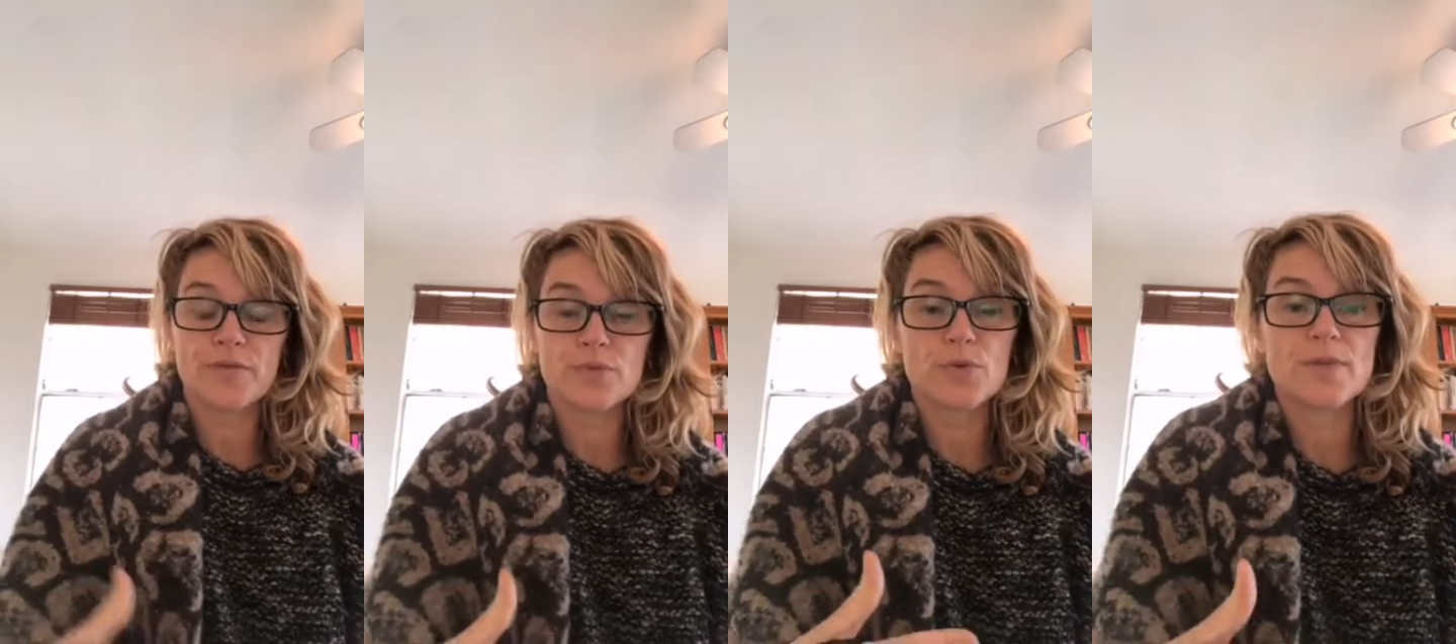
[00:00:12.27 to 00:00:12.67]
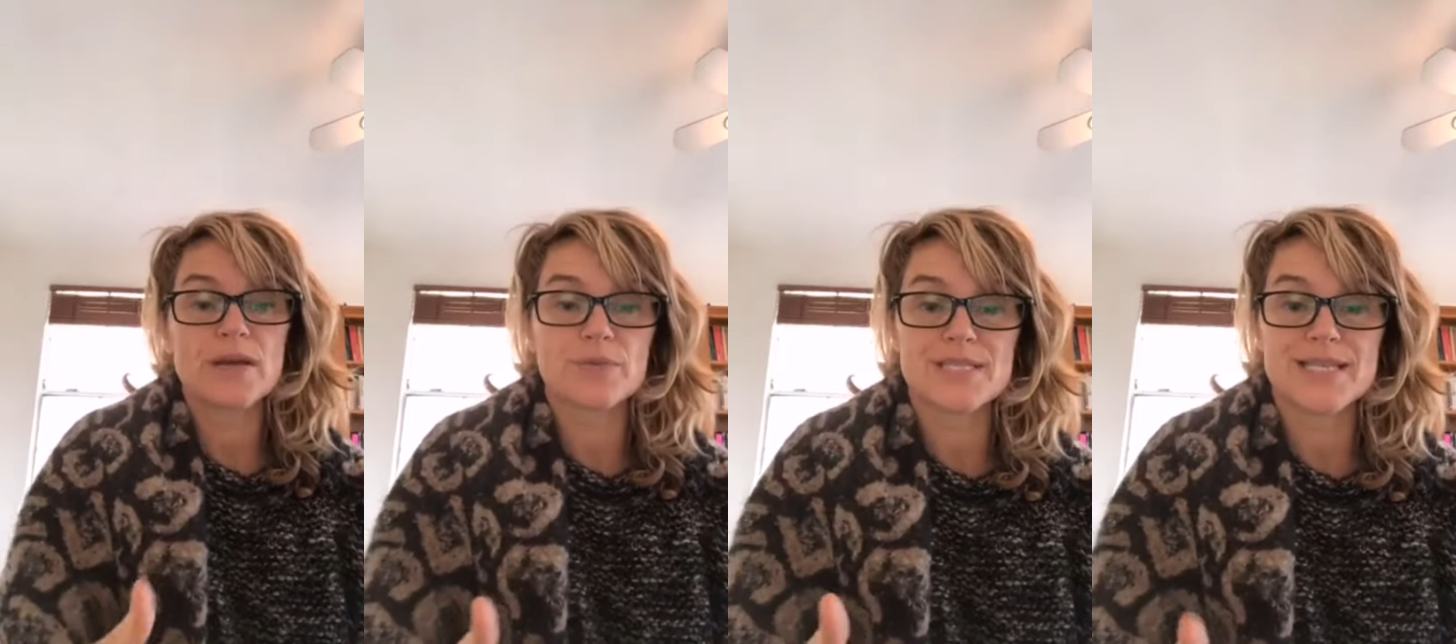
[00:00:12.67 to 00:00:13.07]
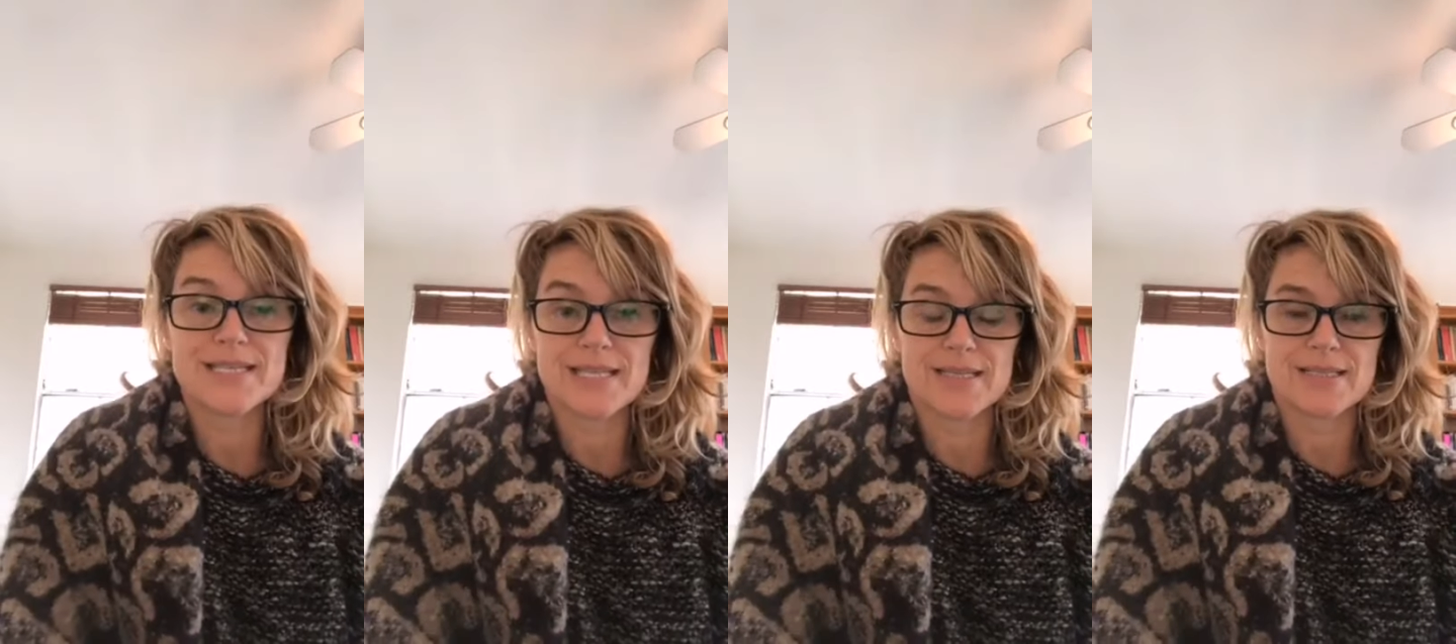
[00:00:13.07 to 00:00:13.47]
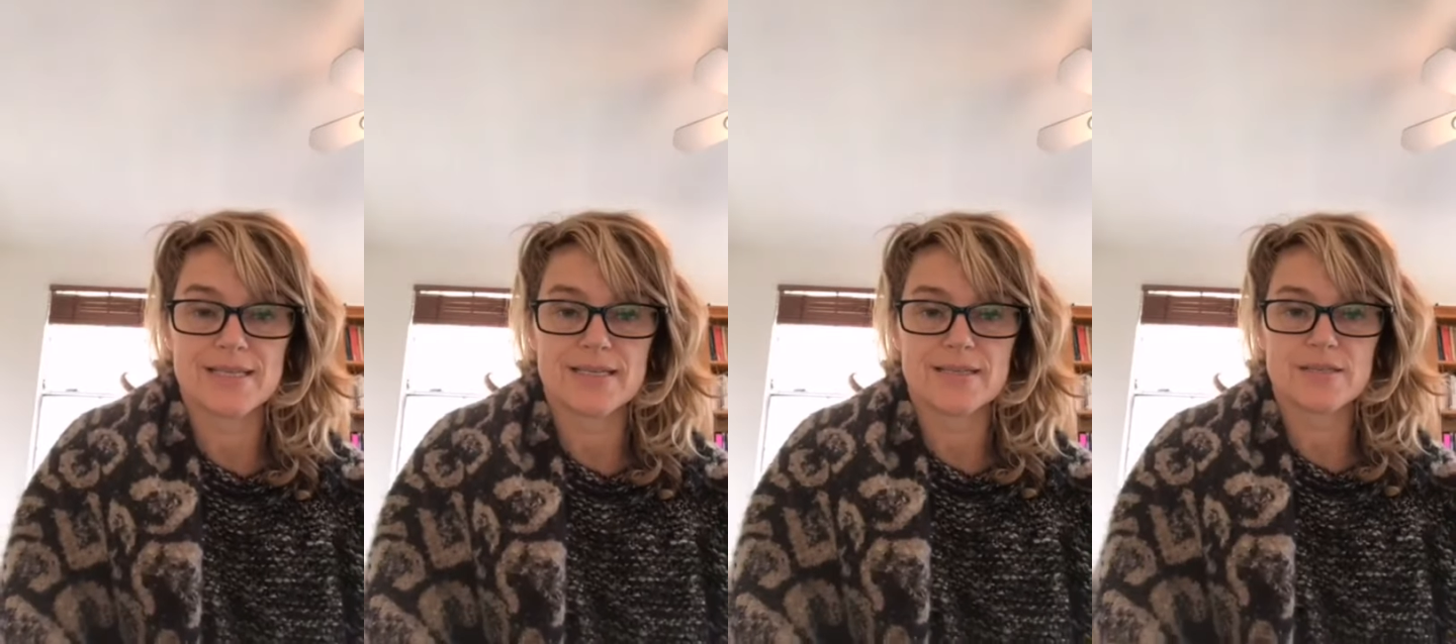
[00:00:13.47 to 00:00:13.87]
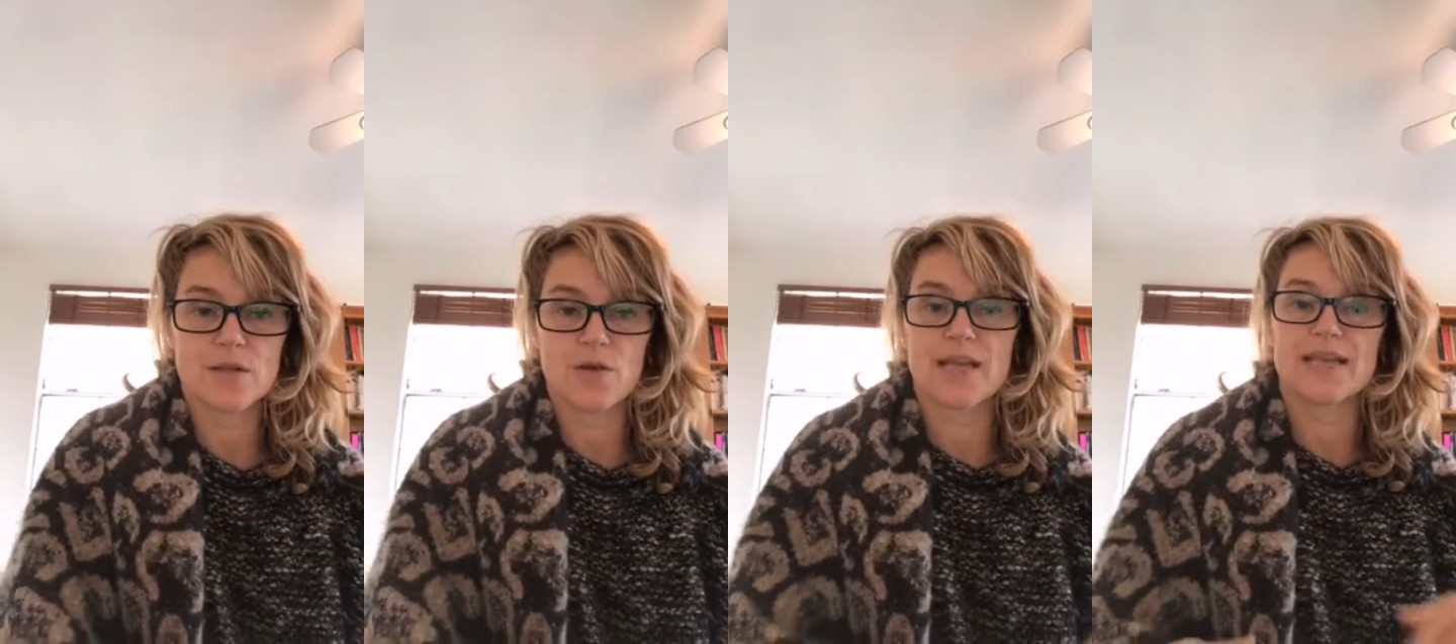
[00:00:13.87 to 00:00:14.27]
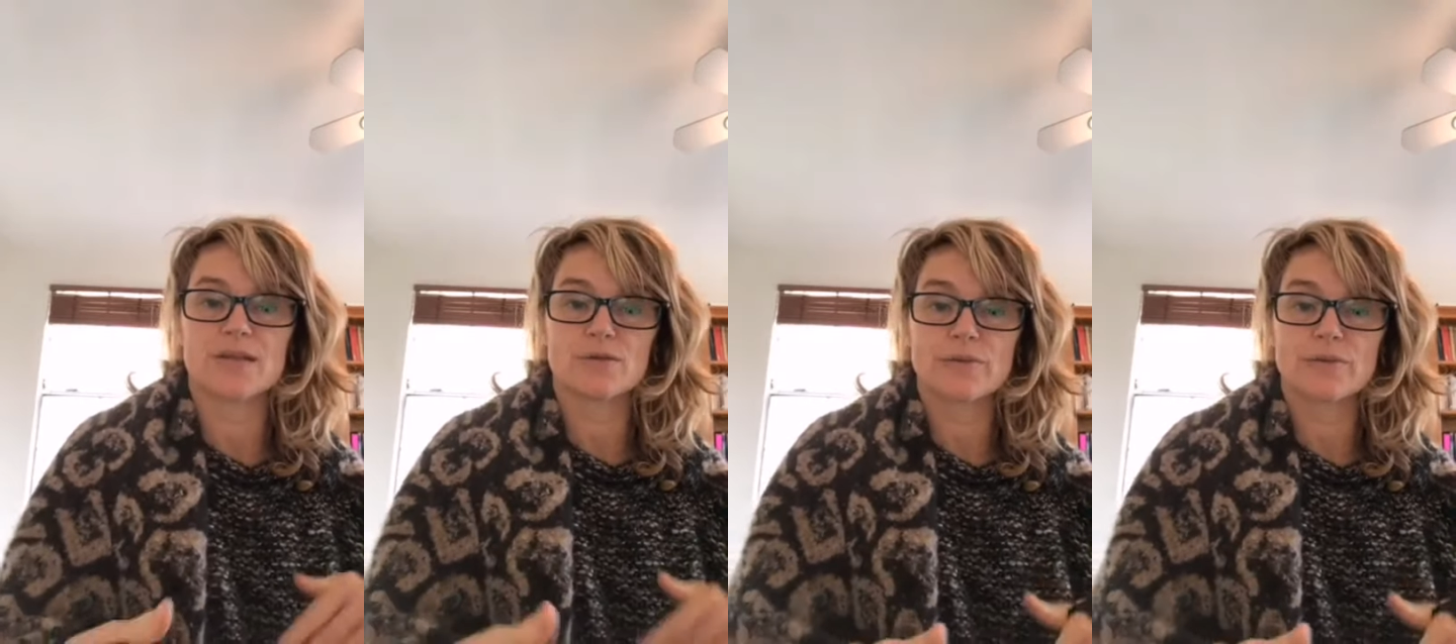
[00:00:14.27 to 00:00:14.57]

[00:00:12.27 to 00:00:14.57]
through their resistances so they can